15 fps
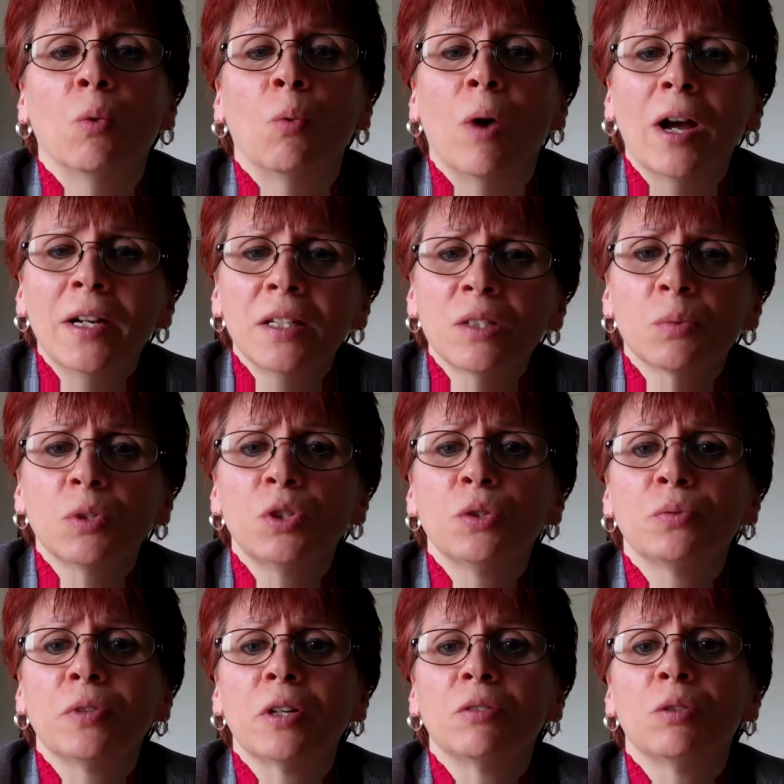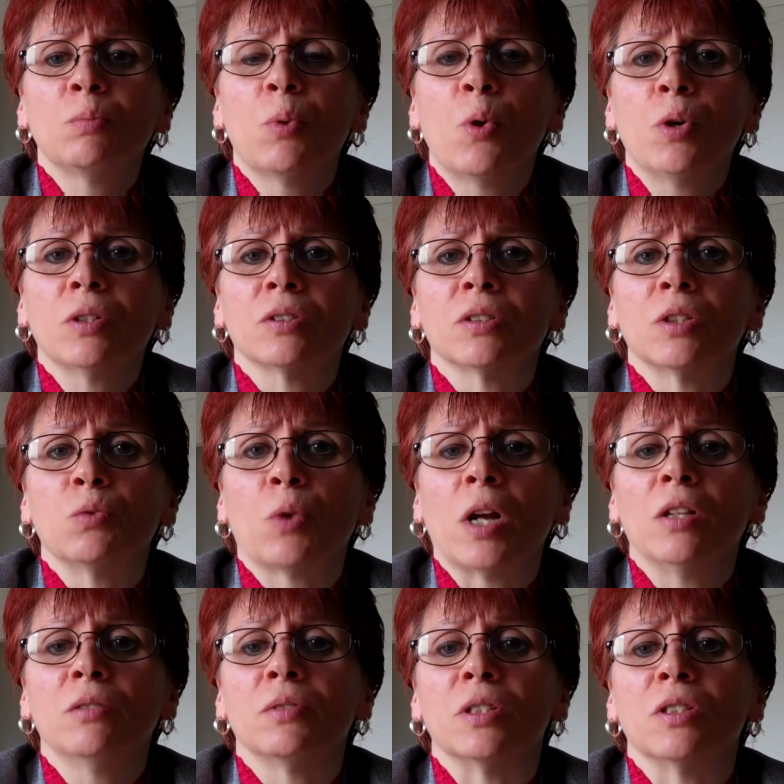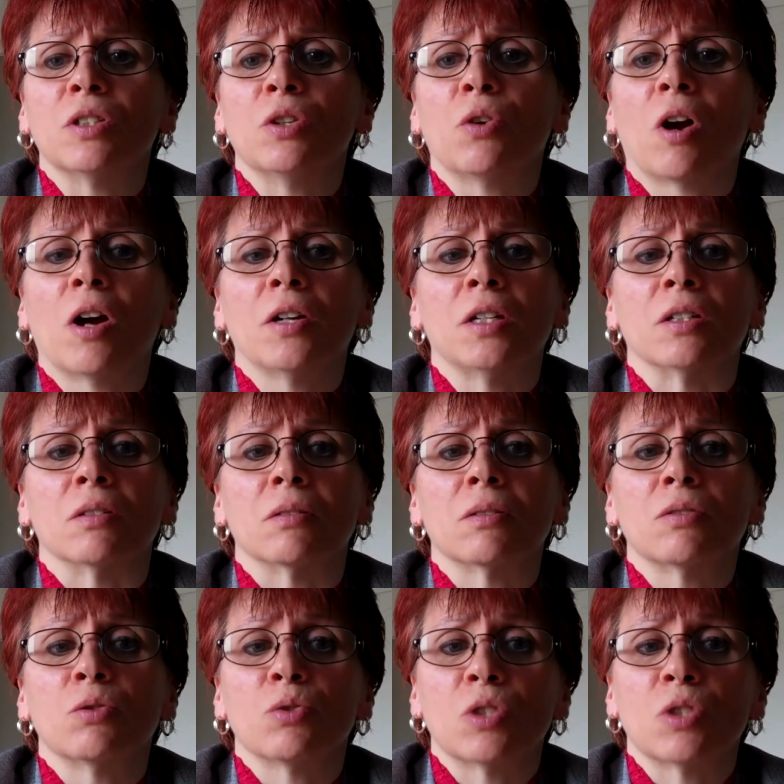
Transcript: Why is what you found important and relevant to your audience,